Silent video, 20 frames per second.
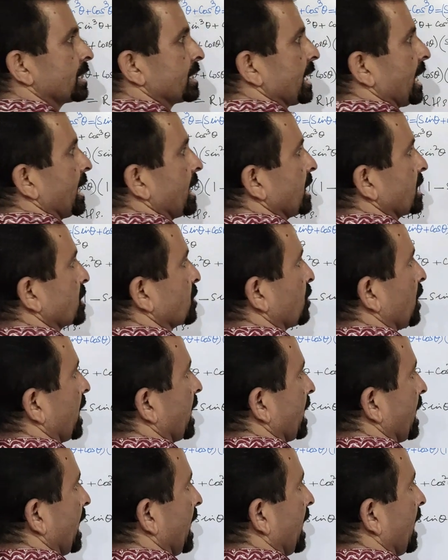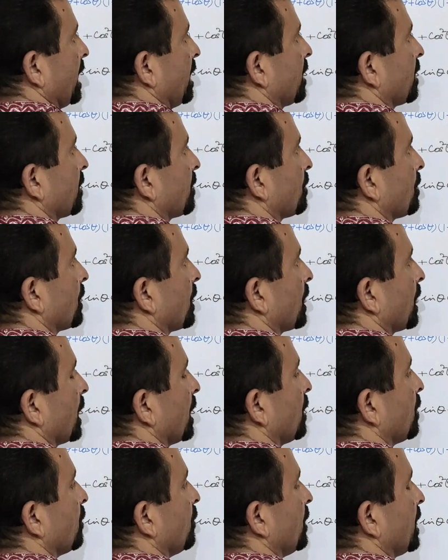Tan square A,
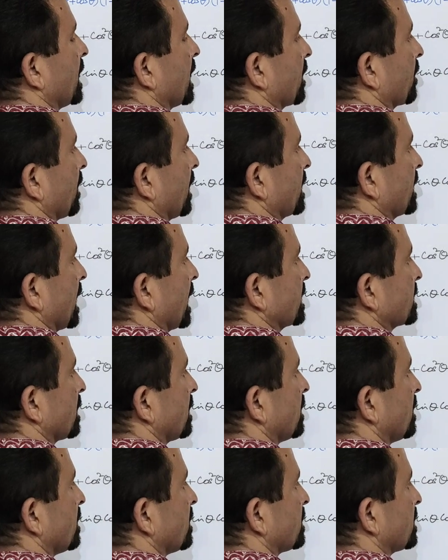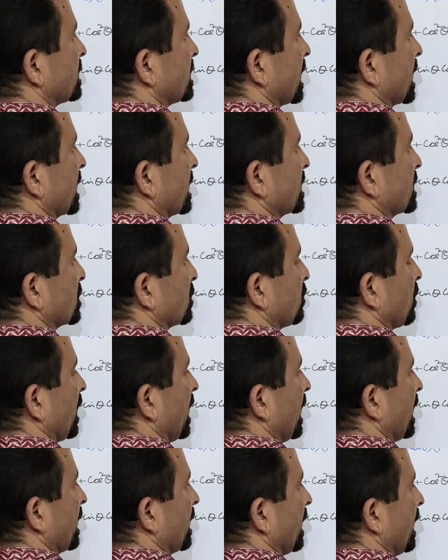we can write as sec
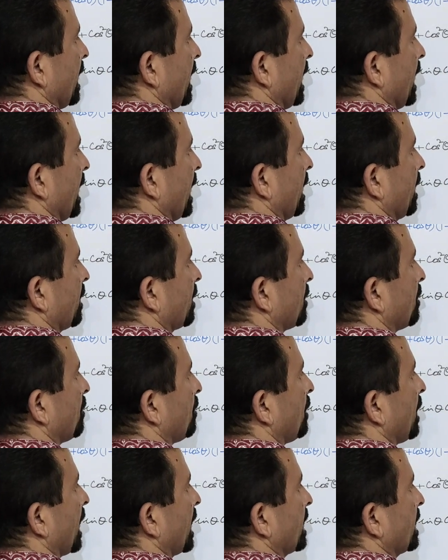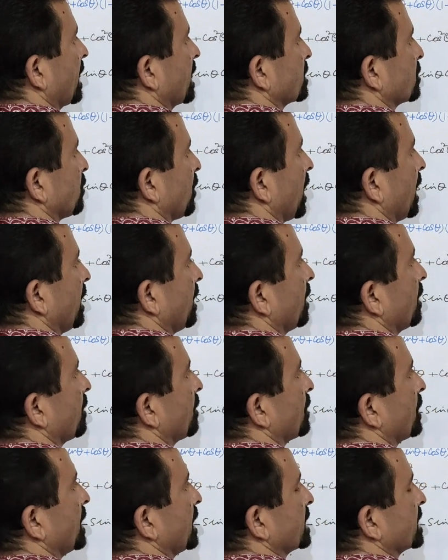square A minus 1.
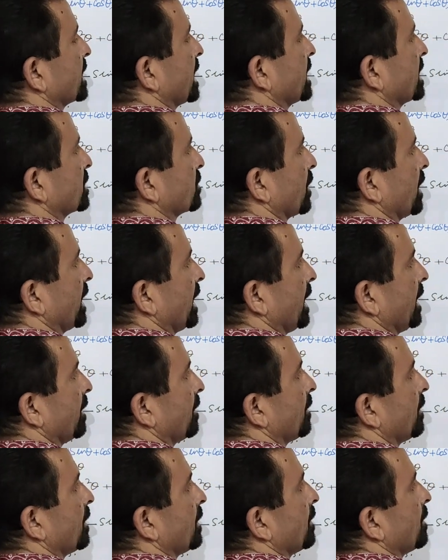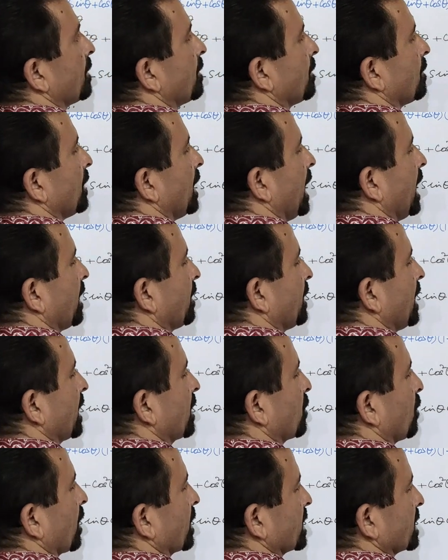This tan square A. And
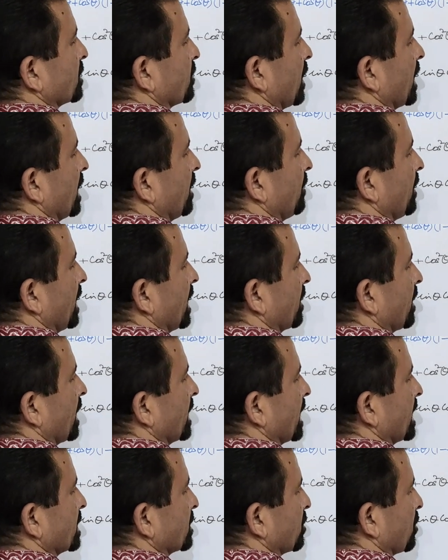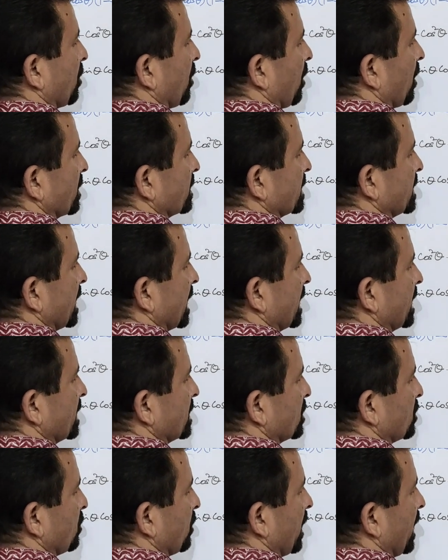then cot square A we can write as cosec
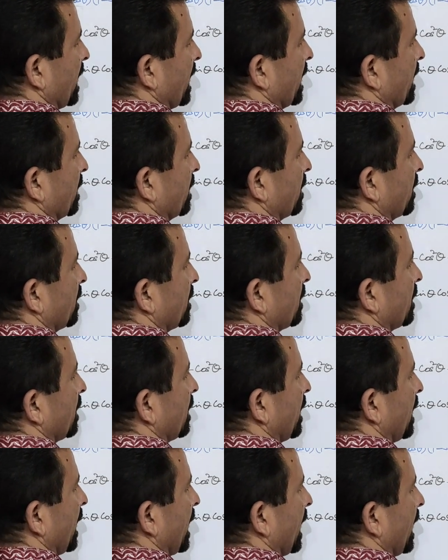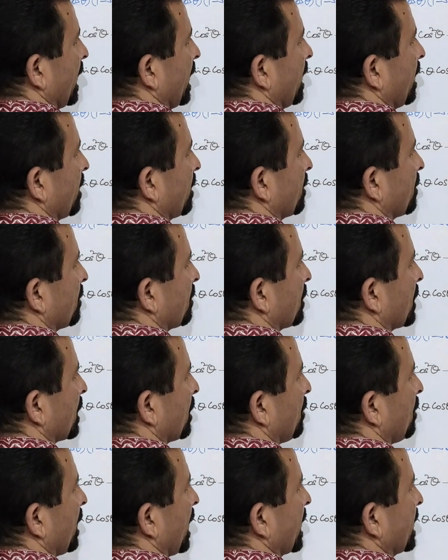square A
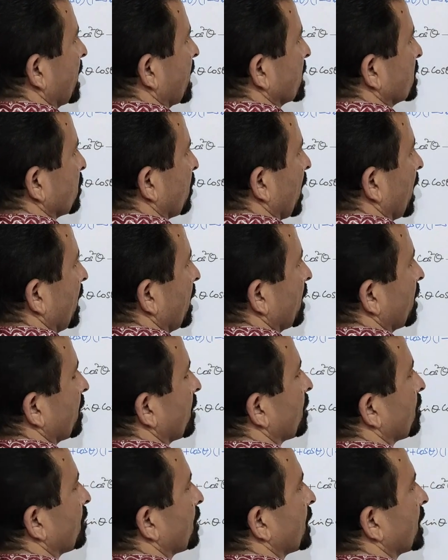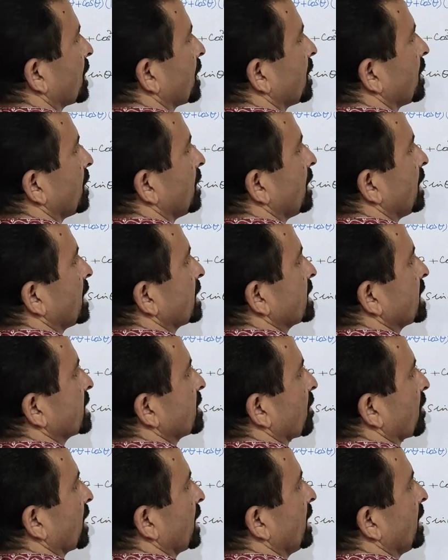minus 1. Is
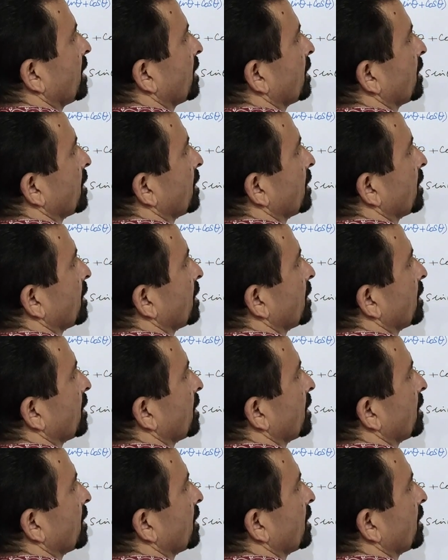this okay?